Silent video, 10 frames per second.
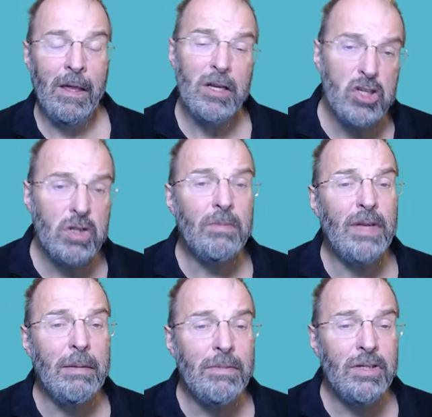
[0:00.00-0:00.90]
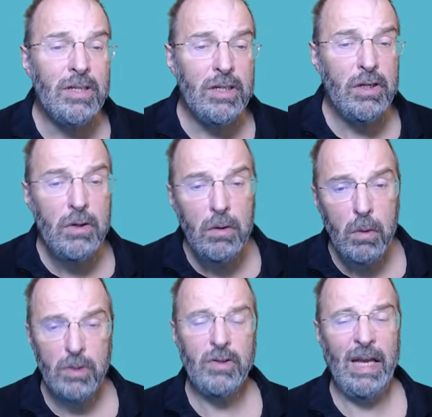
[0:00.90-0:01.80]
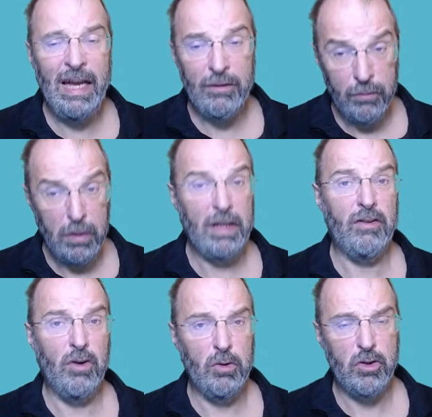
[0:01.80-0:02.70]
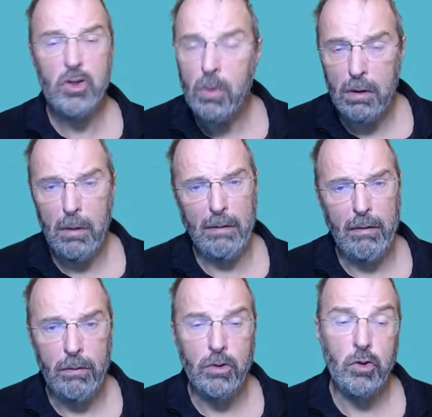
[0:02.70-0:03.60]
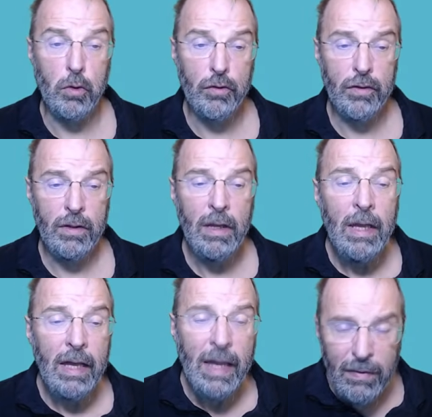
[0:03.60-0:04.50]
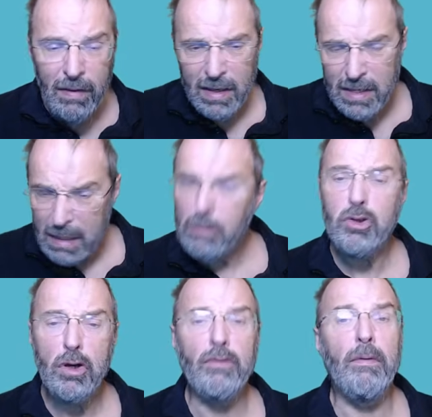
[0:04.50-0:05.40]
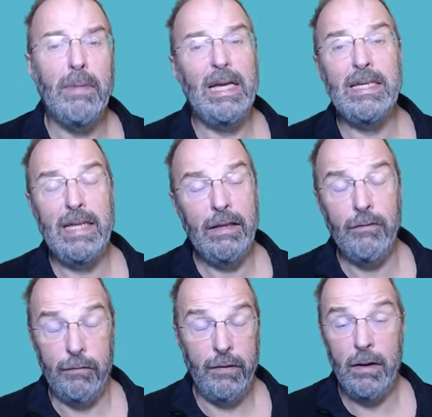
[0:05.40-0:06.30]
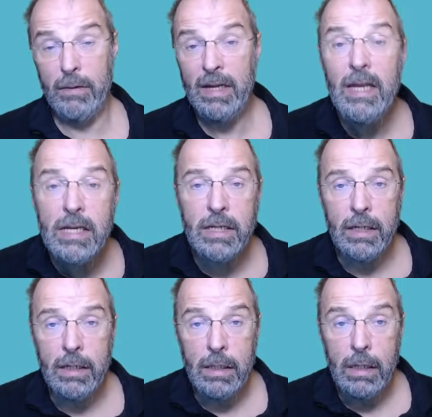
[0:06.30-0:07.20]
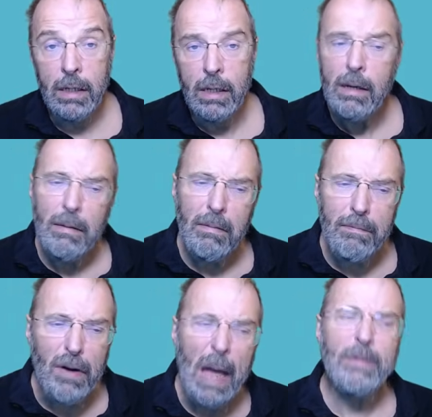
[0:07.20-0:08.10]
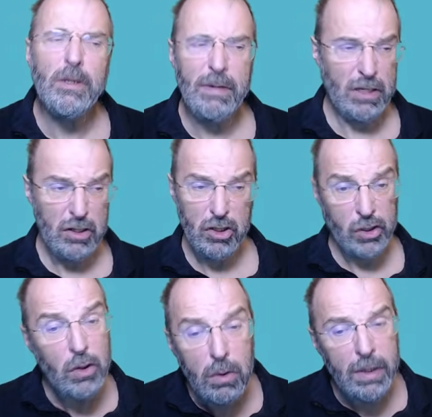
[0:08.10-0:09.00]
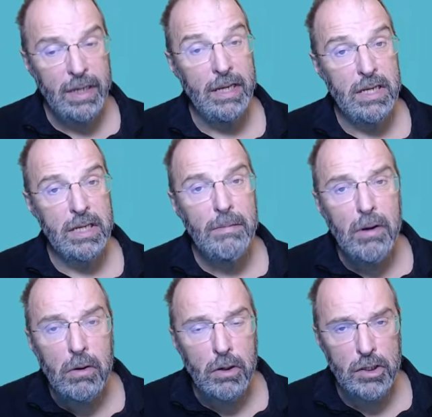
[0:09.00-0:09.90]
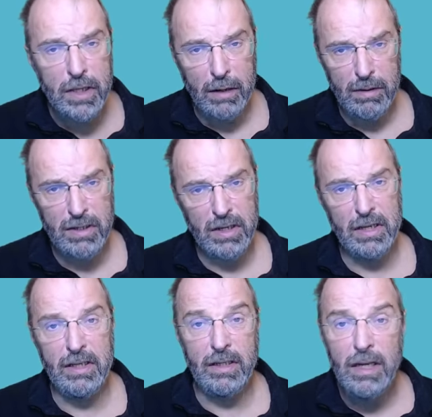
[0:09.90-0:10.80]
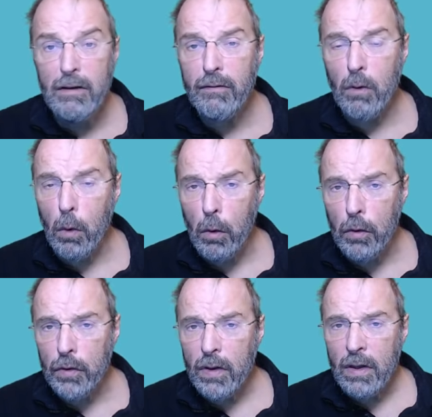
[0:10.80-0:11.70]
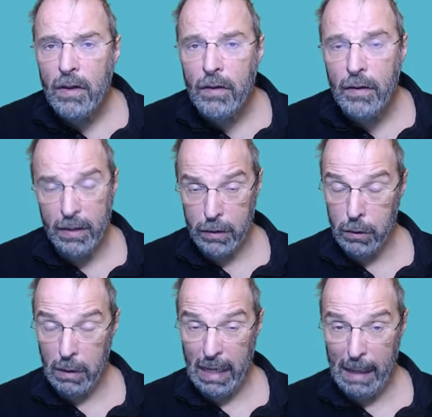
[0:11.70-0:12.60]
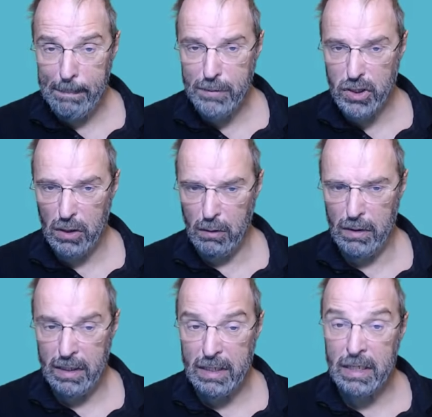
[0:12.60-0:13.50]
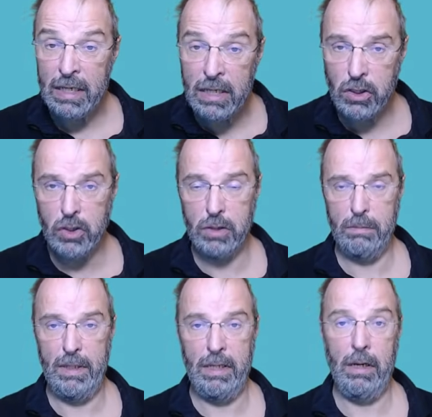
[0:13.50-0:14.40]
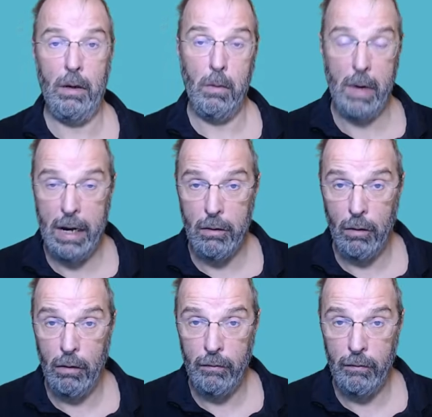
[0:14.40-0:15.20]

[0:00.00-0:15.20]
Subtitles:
Sometimes you want to add running totals to a query result, and SQL Server makes that very easy. Perhaps a bit too easy because there is a default that you absolutely need to be aware of.